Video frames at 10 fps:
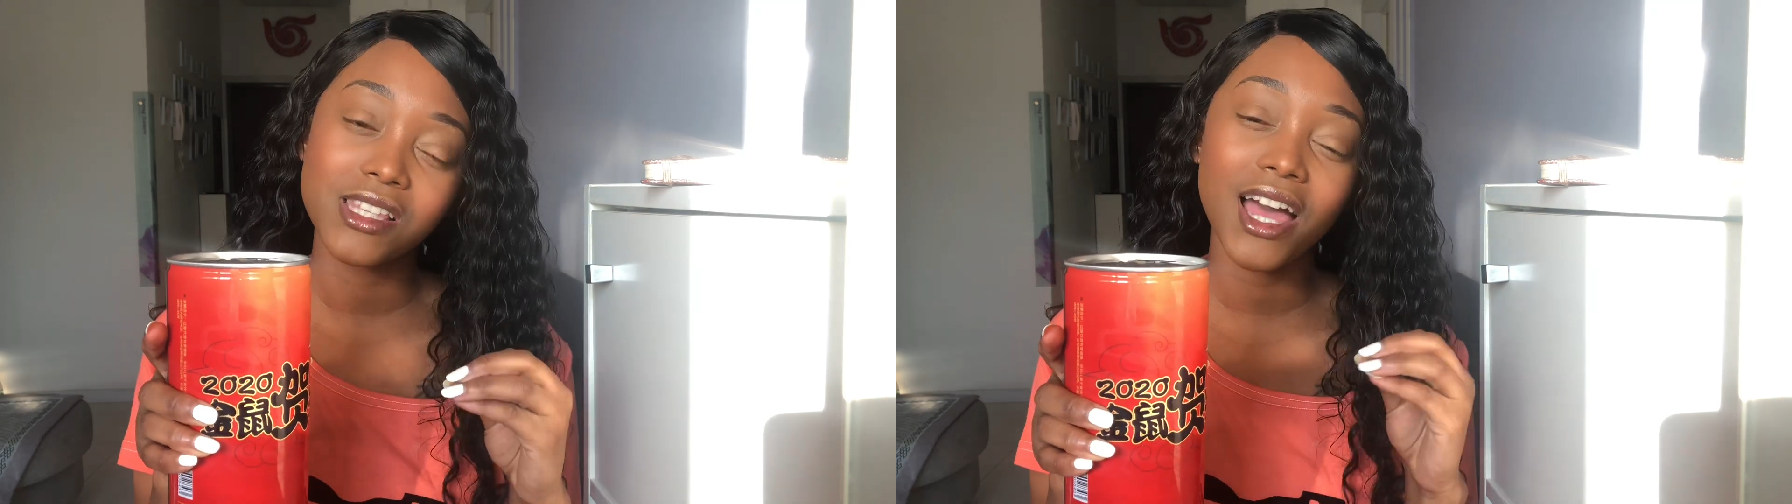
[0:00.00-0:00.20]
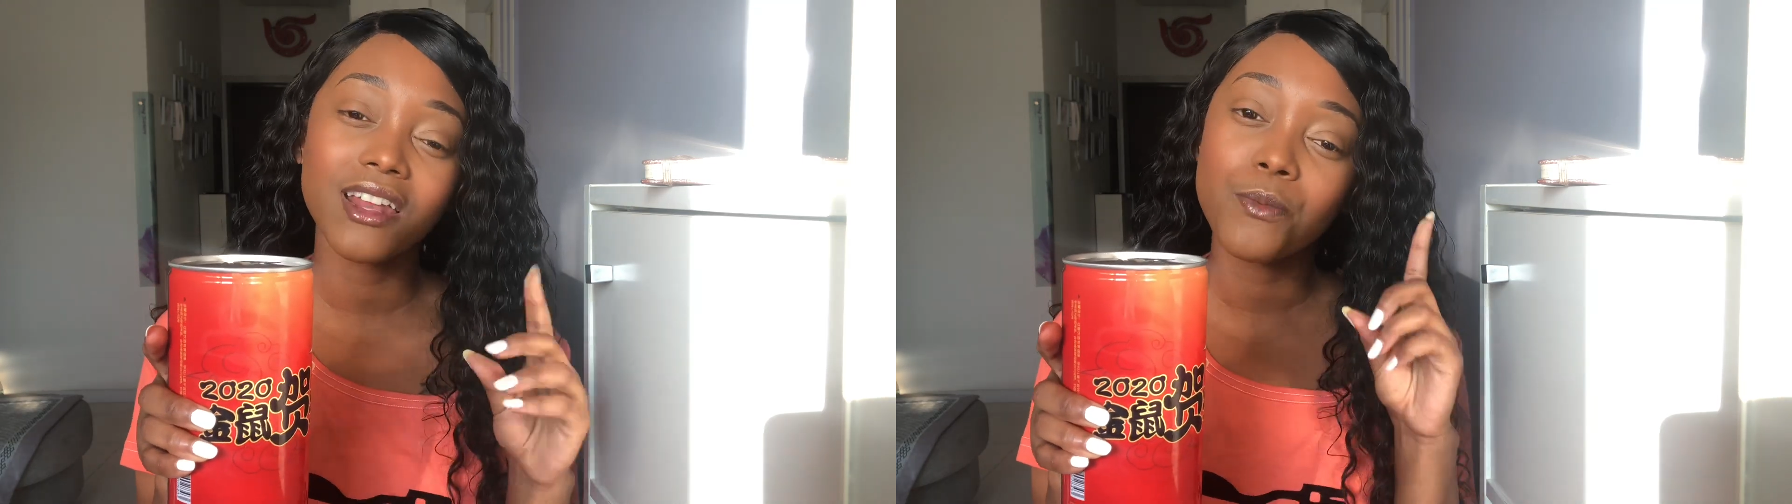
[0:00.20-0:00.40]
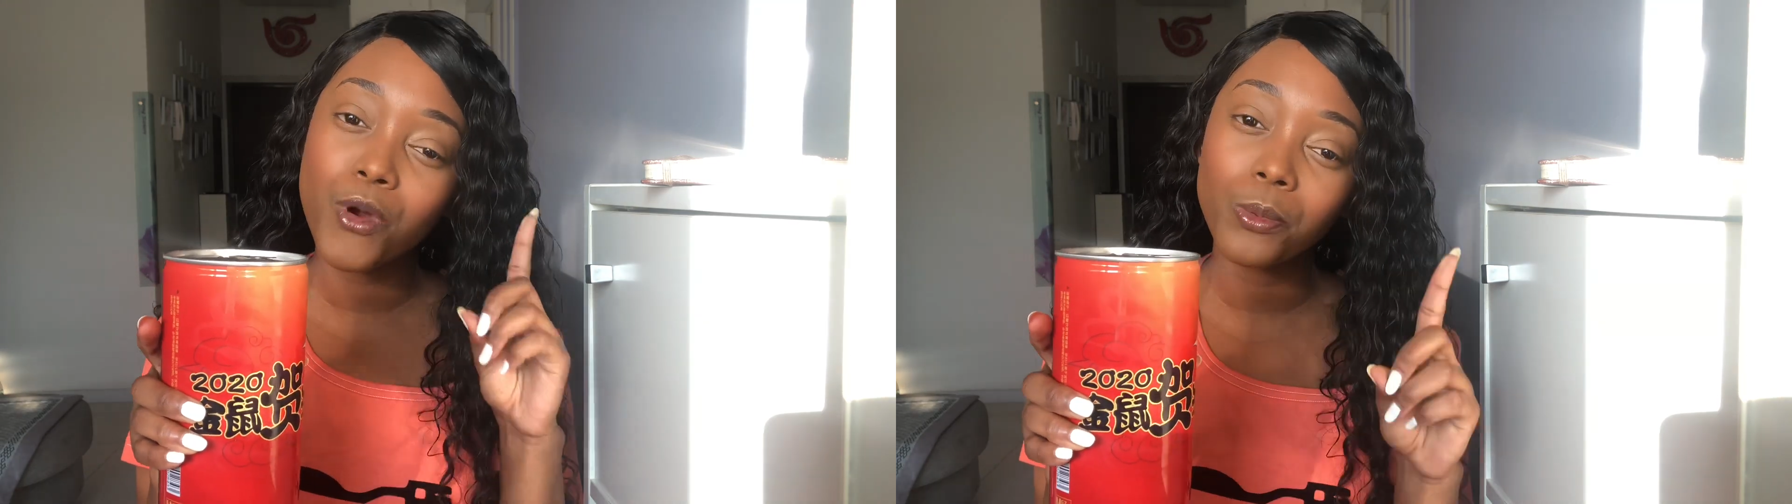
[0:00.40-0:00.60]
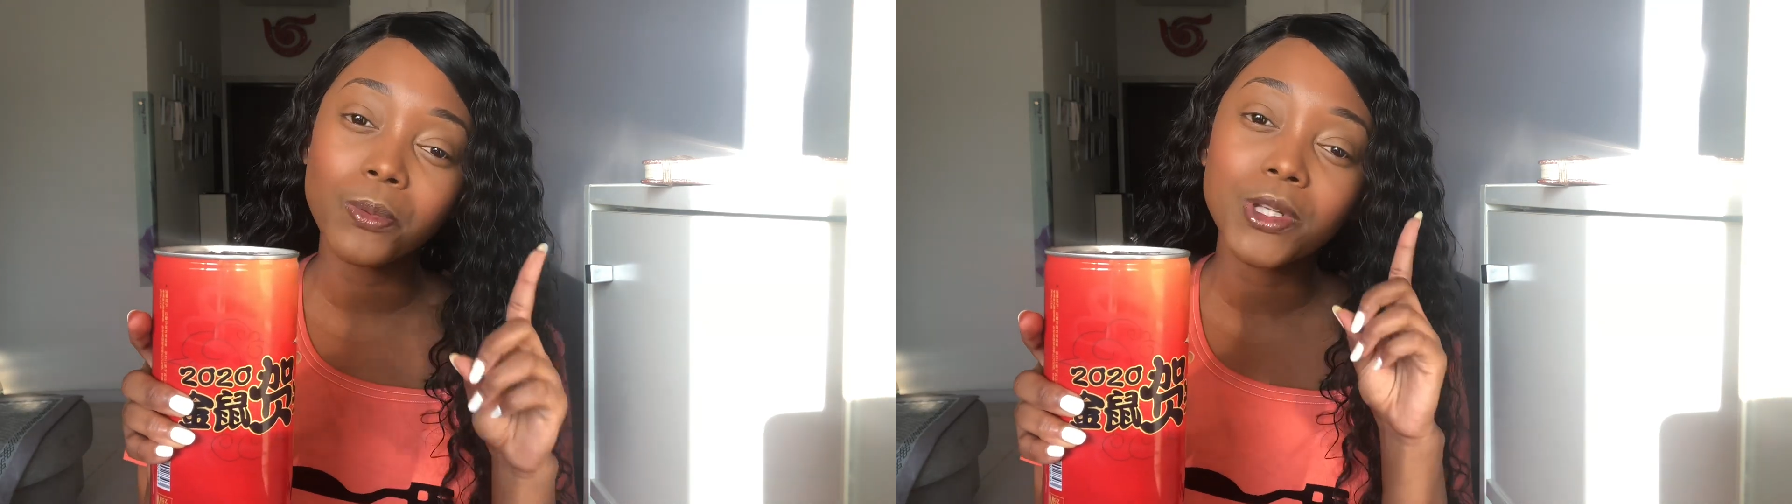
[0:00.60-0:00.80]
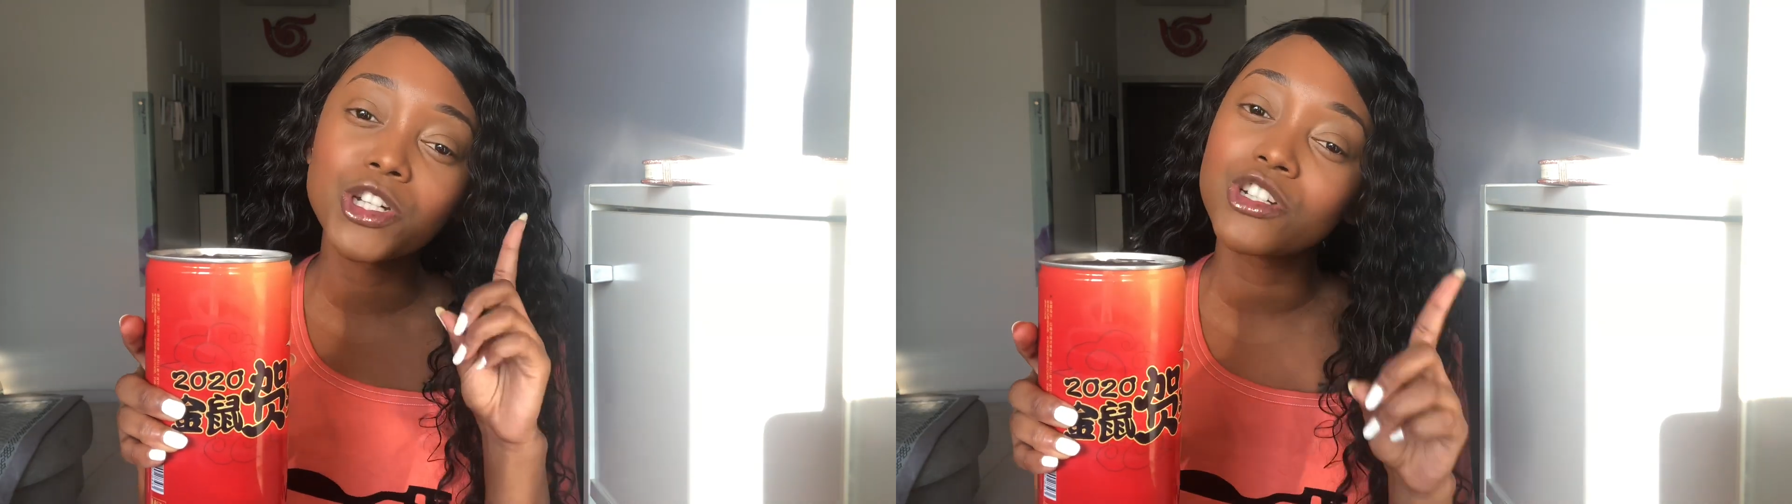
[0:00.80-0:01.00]
and I
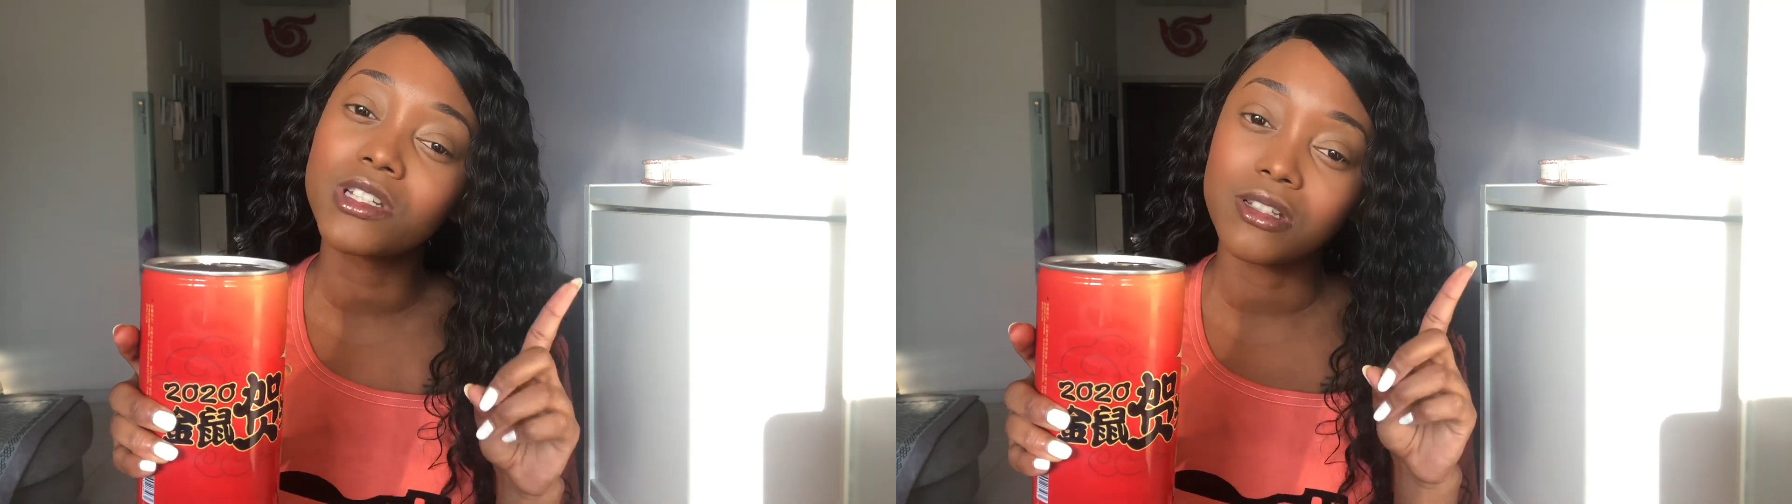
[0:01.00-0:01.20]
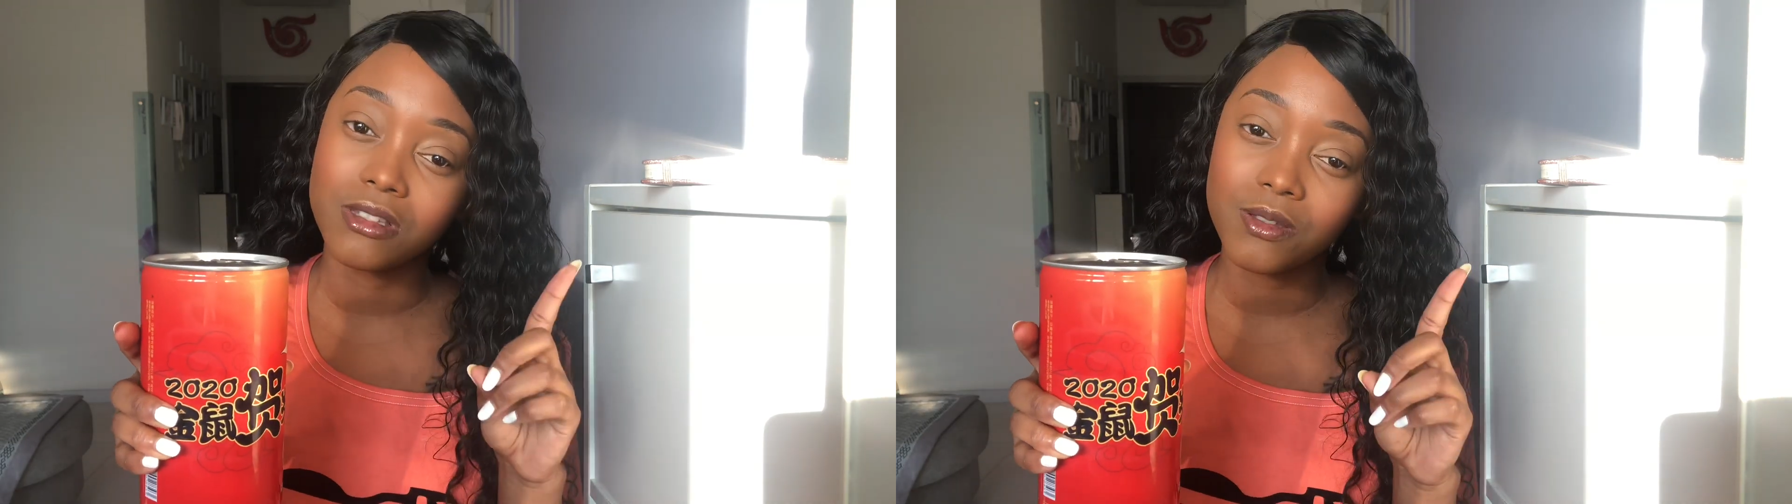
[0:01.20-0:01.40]
probably shouldn't